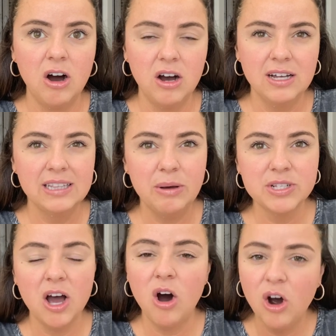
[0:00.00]
that was
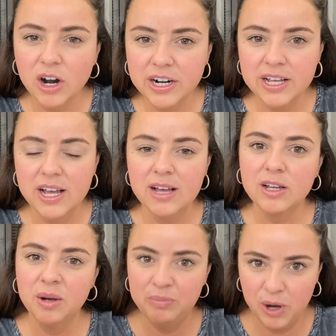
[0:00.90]
a hard
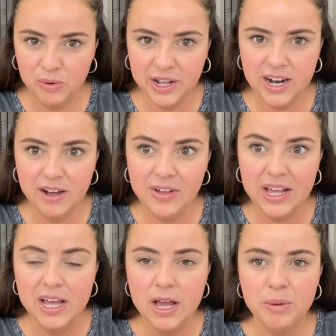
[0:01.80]
component of
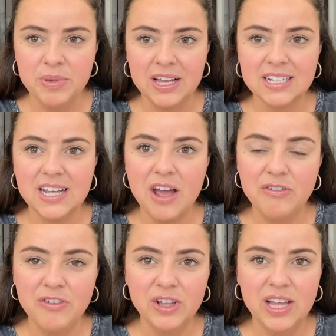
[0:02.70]
it because I
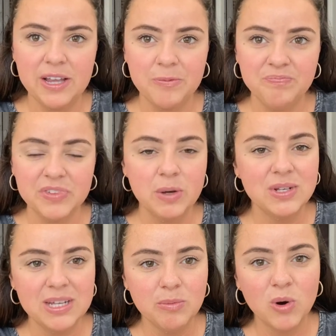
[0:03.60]
feel like it
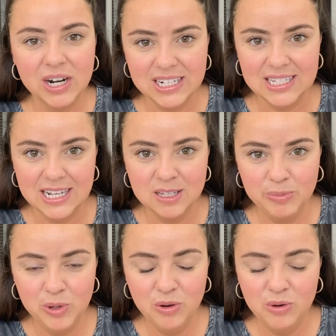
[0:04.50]
was more
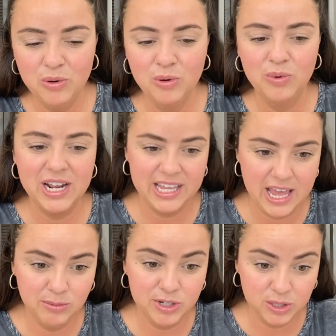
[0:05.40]
accessible when it
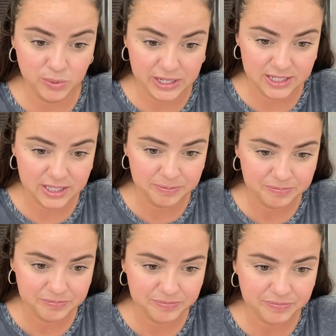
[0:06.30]
came to sweets.
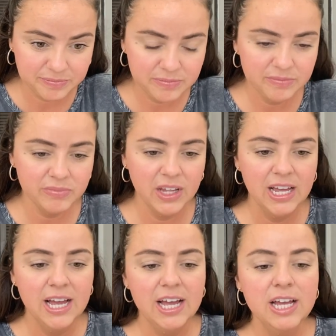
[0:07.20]

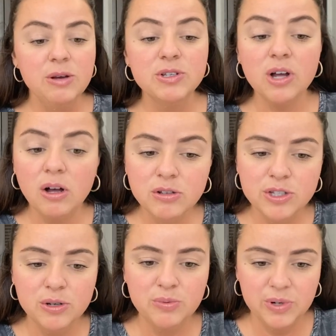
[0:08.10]
It was
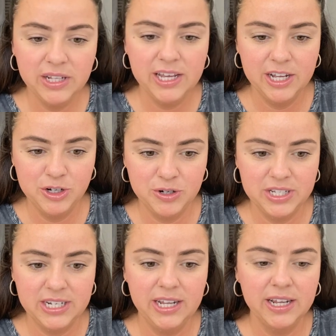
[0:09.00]
also really
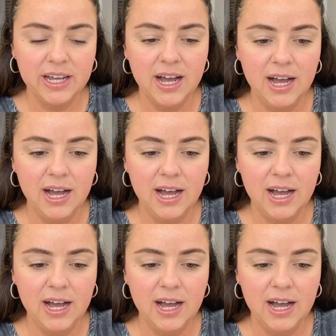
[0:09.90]
interesting